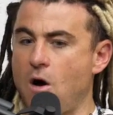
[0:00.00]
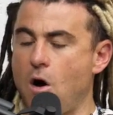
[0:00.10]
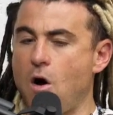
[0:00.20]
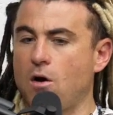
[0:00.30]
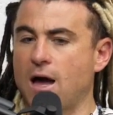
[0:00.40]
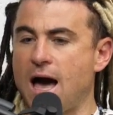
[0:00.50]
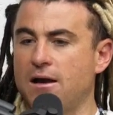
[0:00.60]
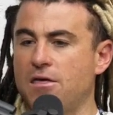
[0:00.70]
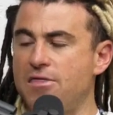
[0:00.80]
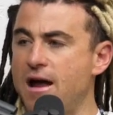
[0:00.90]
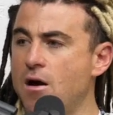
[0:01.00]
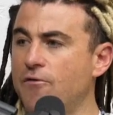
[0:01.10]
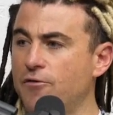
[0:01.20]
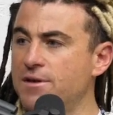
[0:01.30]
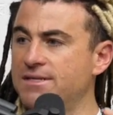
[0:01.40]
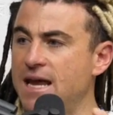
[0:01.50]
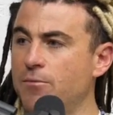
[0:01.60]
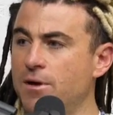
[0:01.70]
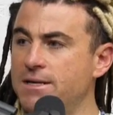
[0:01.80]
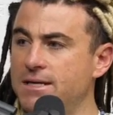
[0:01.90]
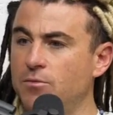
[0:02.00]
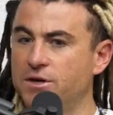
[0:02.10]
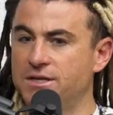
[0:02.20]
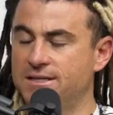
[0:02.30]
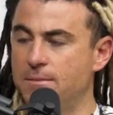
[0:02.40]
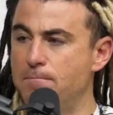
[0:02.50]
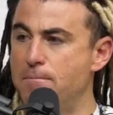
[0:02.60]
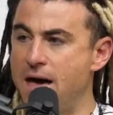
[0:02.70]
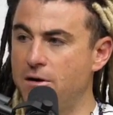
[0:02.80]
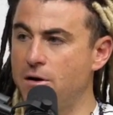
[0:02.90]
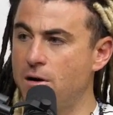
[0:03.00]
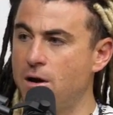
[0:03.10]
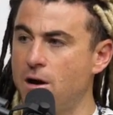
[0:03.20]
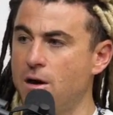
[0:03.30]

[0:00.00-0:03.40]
all kind of there for the same reason, which is to better